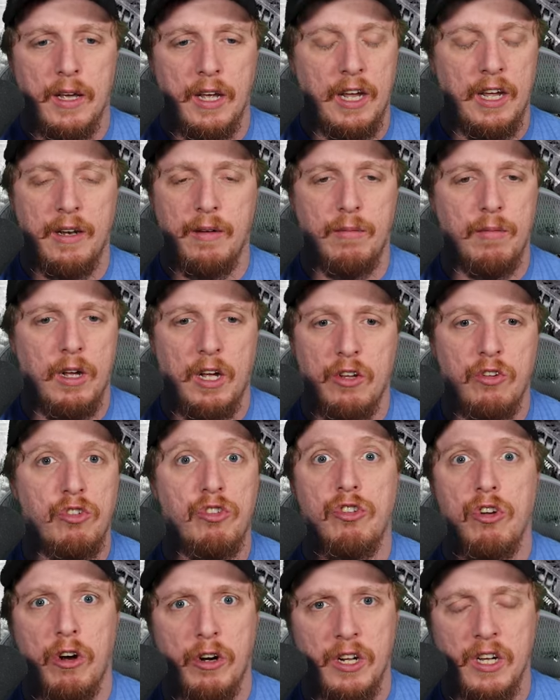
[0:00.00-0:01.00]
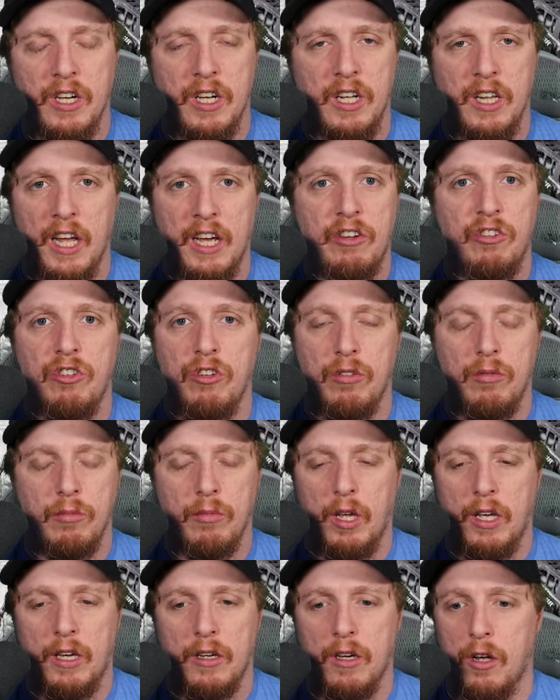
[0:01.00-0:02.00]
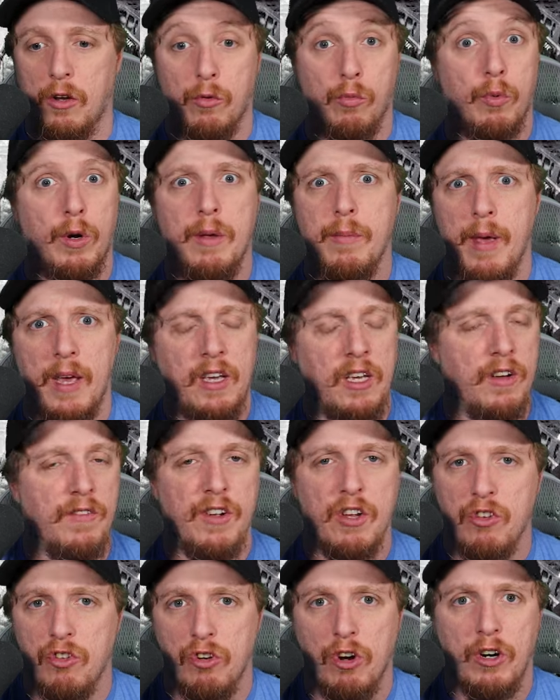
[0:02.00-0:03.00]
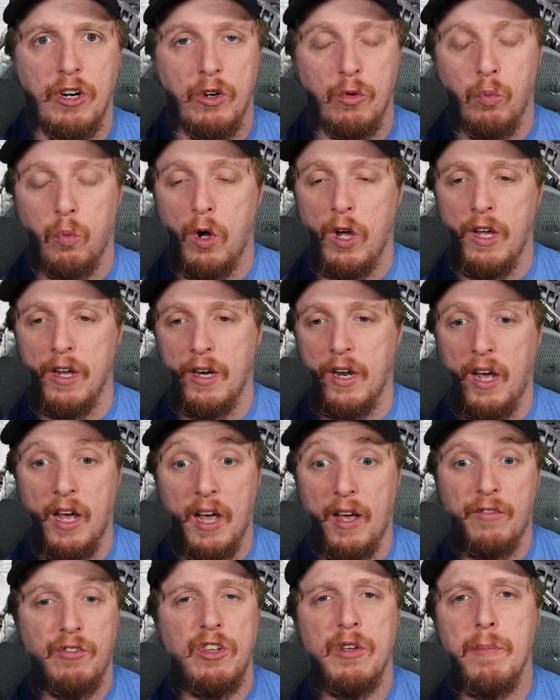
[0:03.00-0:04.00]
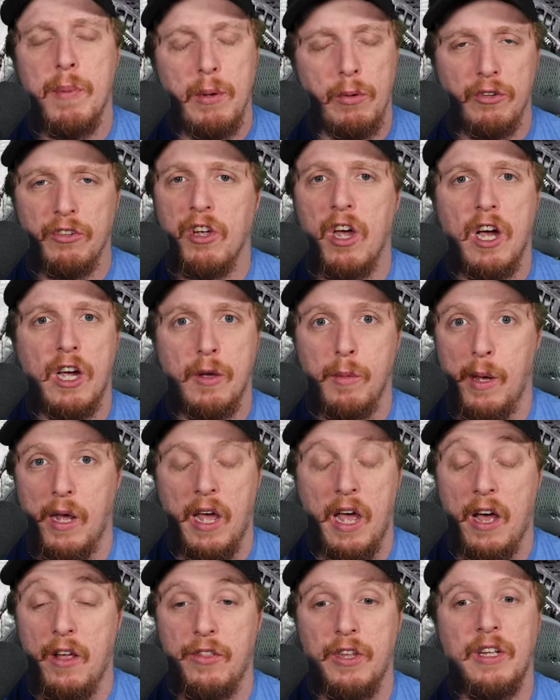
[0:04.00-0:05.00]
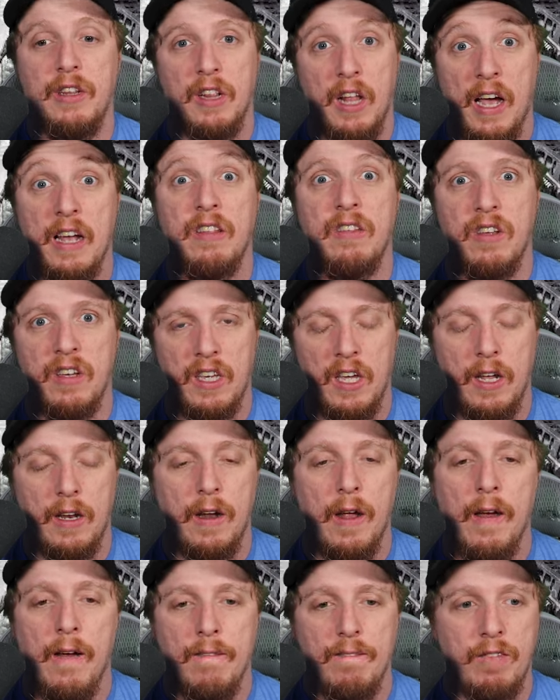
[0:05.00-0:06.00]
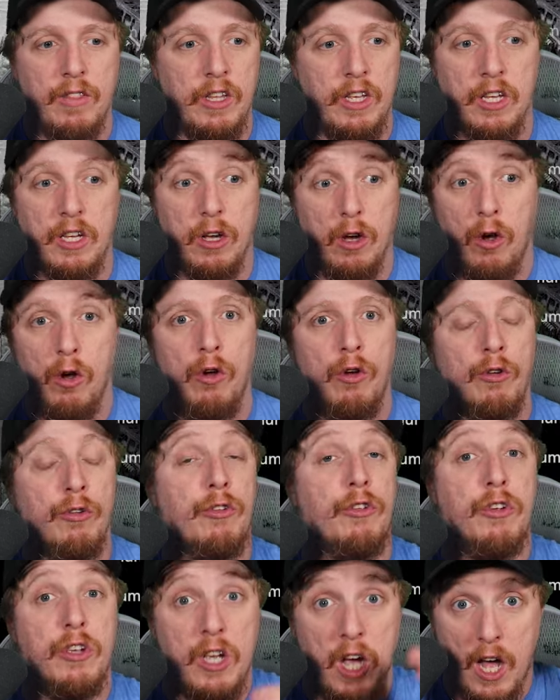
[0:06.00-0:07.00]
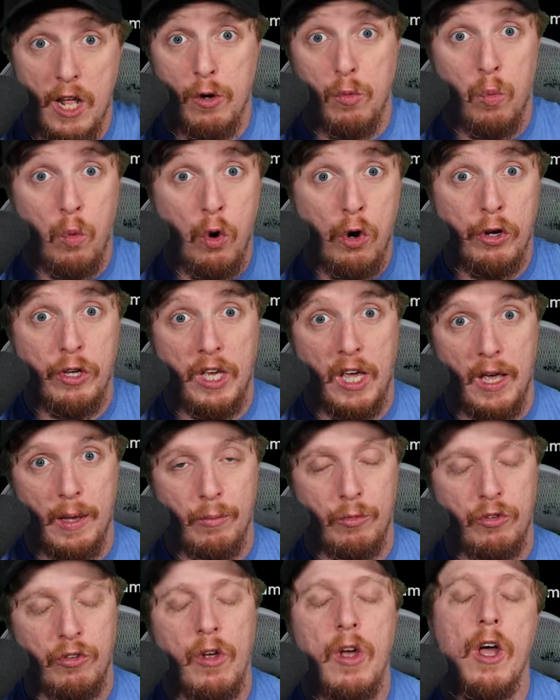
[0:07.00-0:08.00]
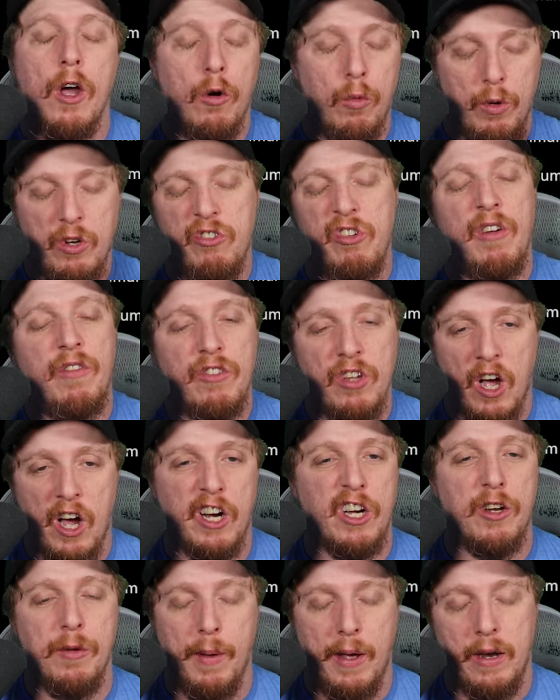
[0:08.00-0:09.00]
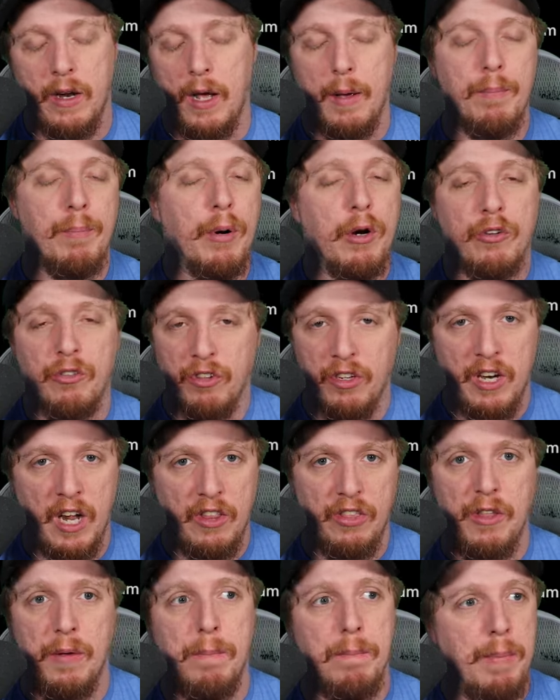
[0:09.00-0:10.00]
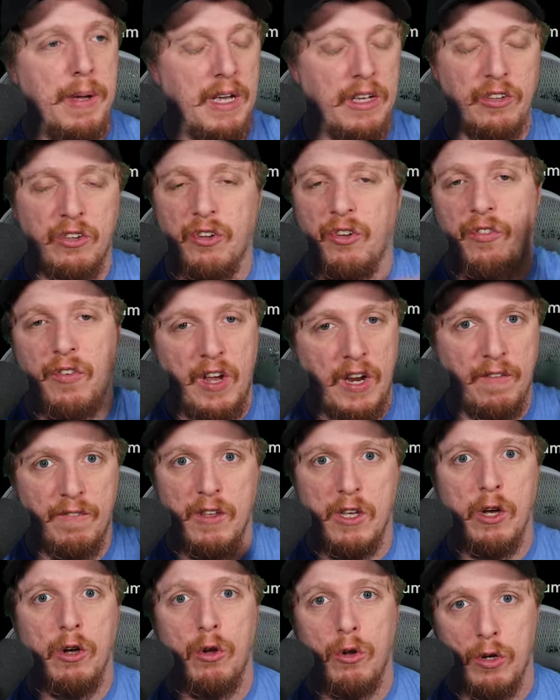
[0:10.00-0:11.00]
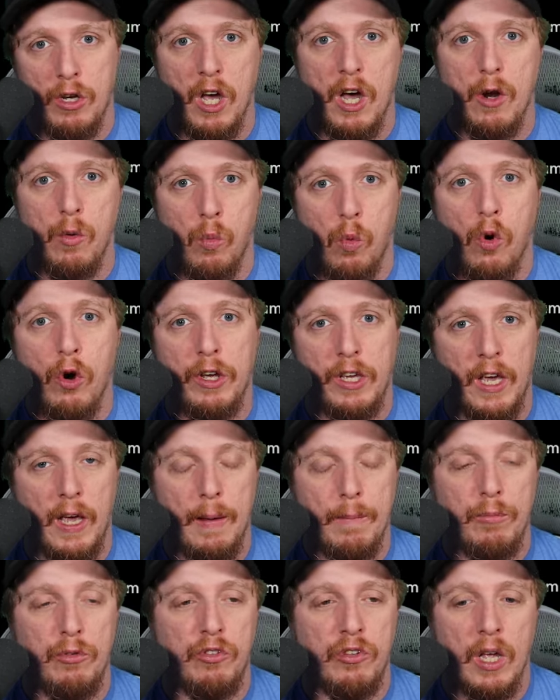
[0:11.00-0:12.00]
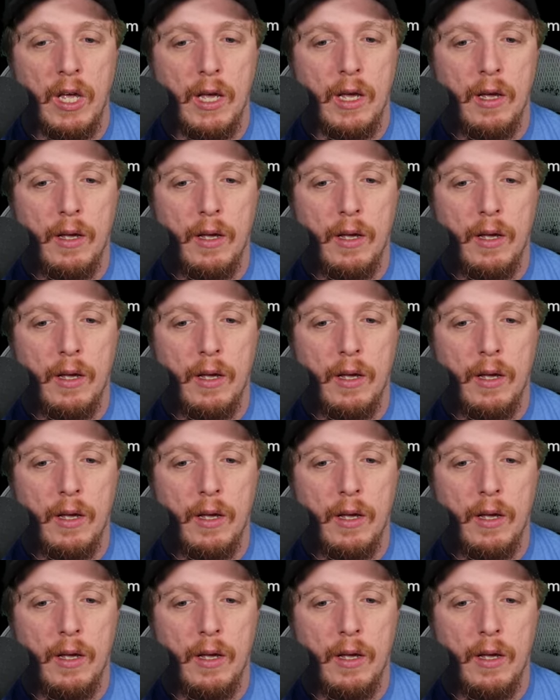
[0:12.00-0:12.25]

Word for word: an Uncharted collection, like a remake of Uncharted 1. I've seen people talk about how they'd like to get the old God of War games, which I've talked about. I'm personally not the biggest fan of the old God of War games,